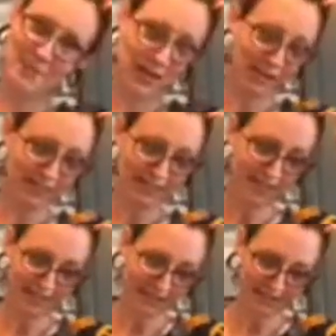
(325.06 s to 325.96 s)
big
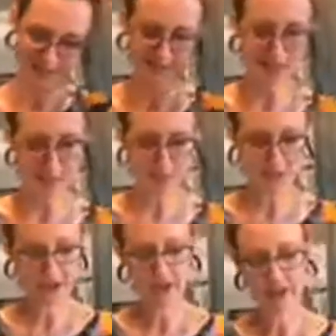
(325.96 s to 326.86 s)
stumper
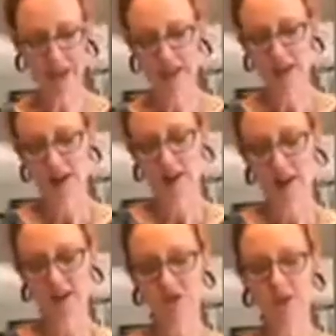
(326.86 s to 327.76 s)
here.
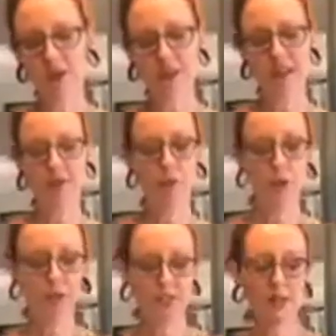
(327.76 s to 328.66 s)
Sugars can
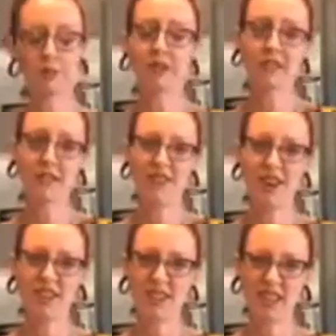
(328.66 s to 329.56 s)
worsen the risk of
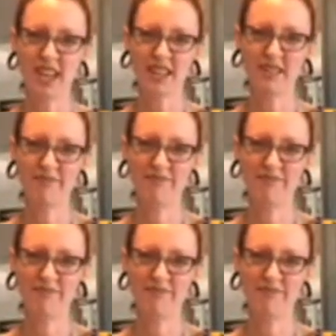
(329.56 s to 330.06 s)
heart disease.